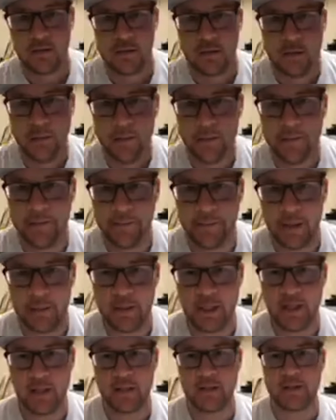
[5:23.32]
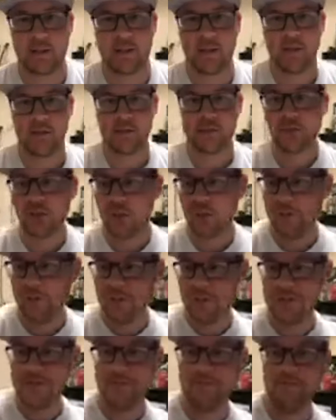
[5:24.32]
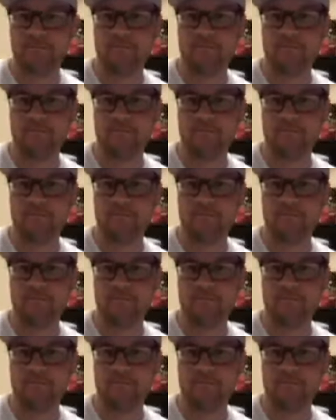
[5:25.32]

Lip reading: Maybe get Carlos Gomez.